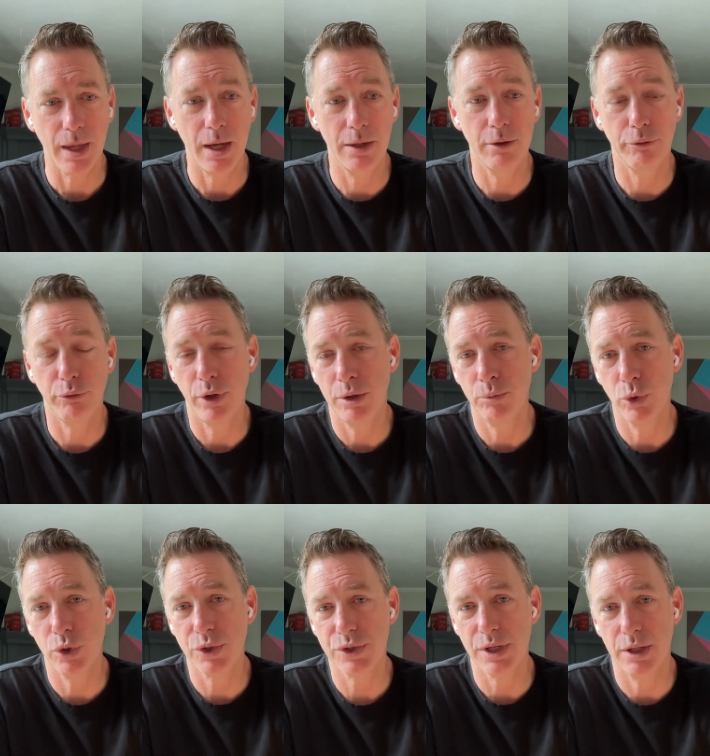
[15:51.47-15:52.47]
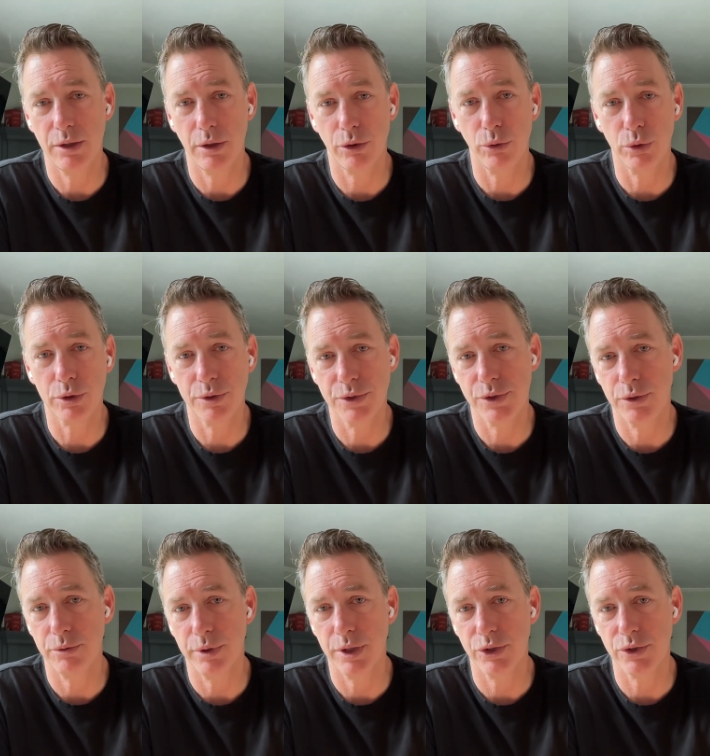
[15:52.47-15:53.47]
and the frameworks and the thought
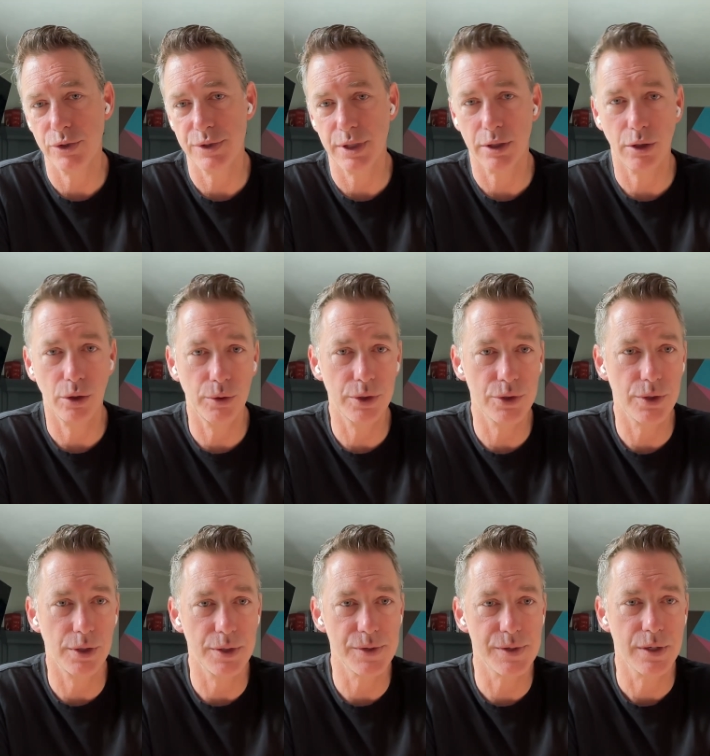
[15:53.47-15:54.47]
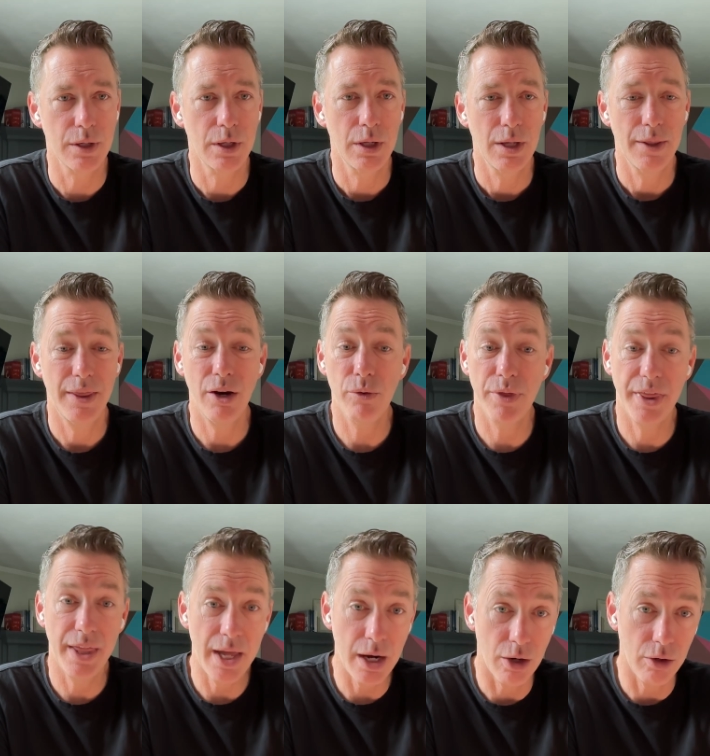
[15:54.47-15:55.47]
considerations that go into this, they're
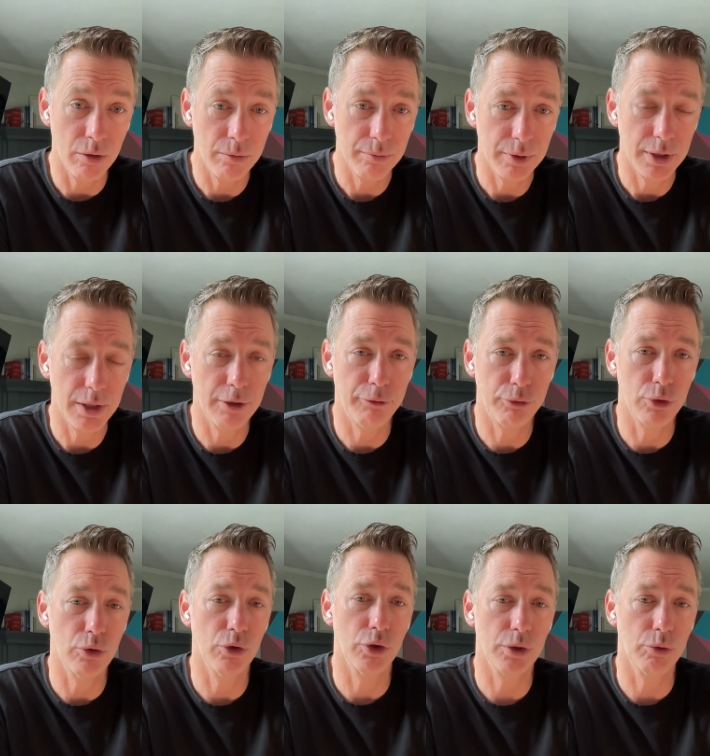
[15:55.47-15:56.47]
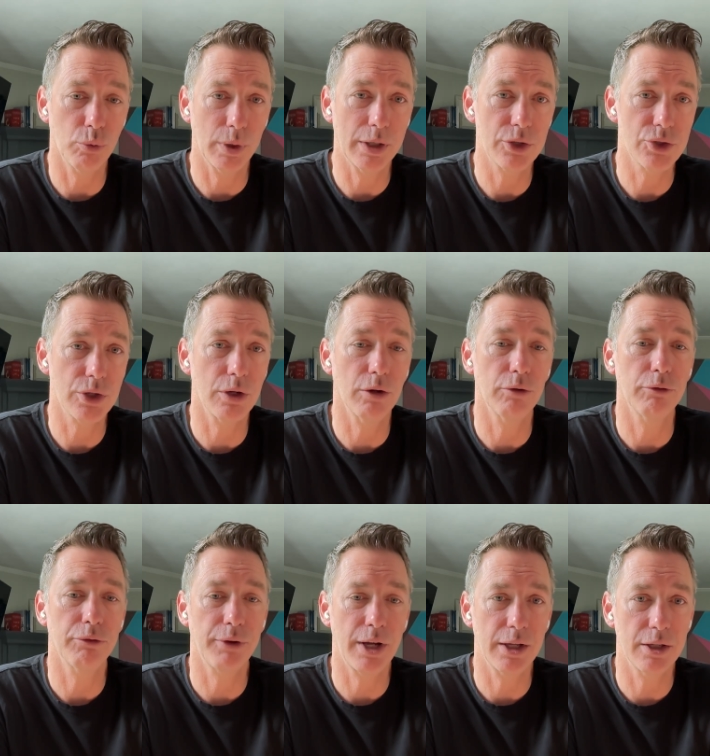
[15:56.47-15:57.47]
there if you're look, willing to go and
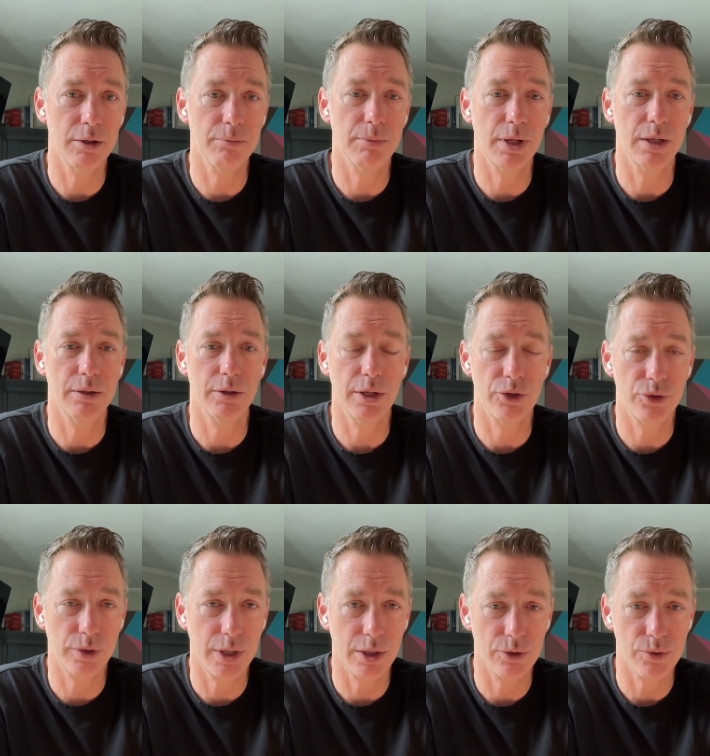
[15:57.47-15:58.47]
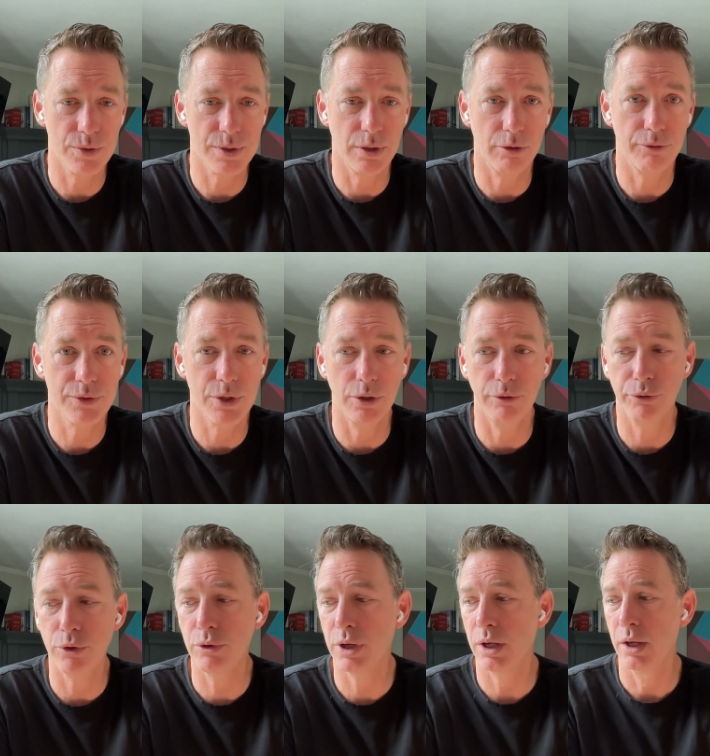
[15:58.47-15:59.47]
find them and educate yourself. So if
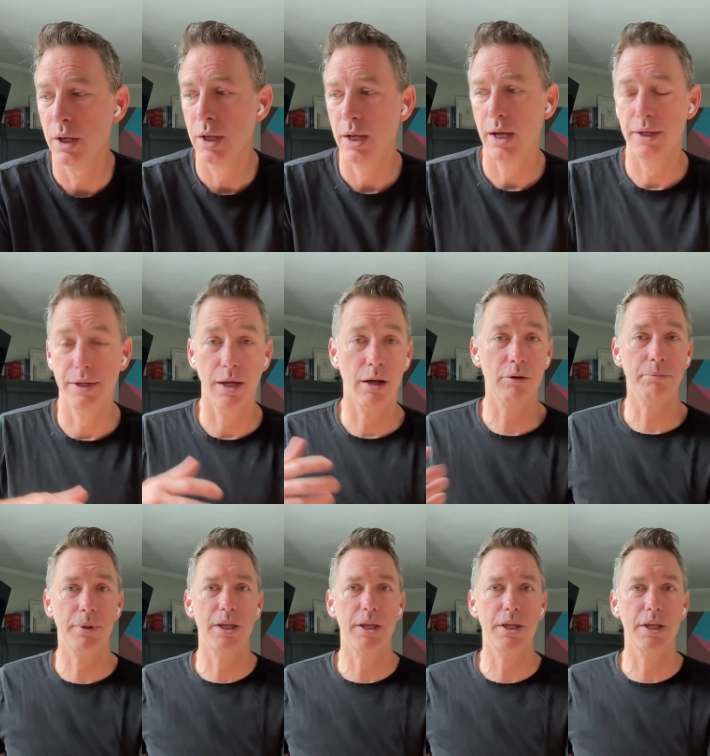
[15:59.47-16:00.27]
you're a, a young